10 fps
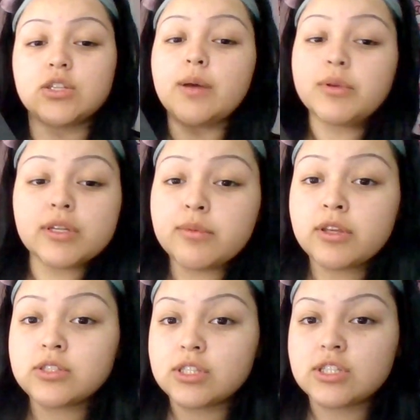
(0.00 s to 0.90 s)
I'm gonna be
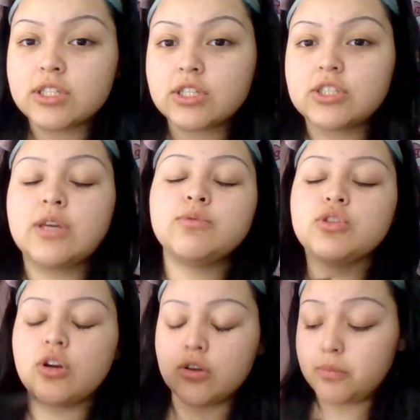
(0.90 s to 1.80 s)
using the James
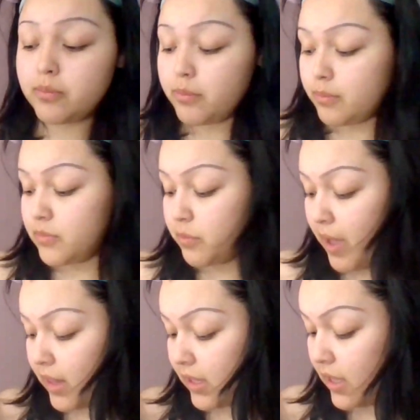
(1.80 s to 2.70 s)
Charles
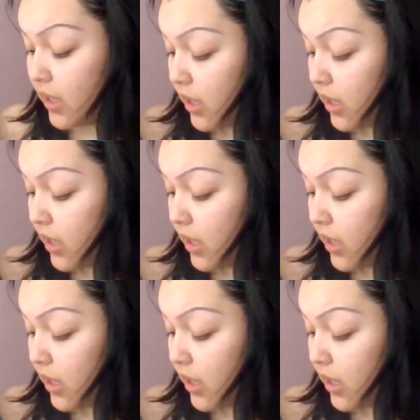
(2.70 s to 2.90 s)
palette.